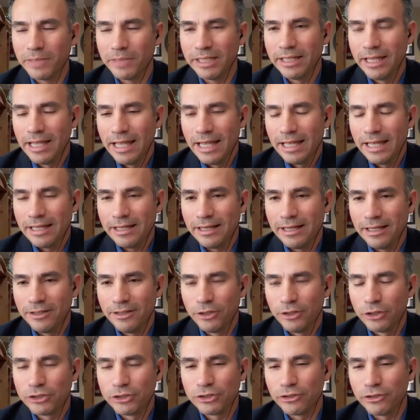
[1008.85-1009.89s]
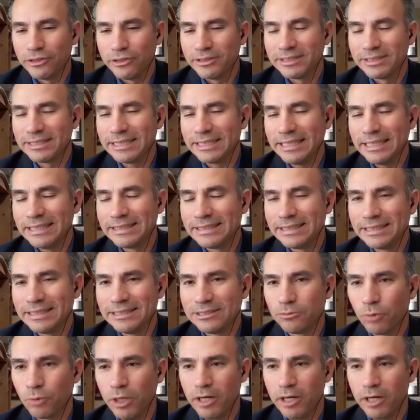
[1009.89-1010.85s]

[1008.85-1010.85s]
I mean, there are certain seasons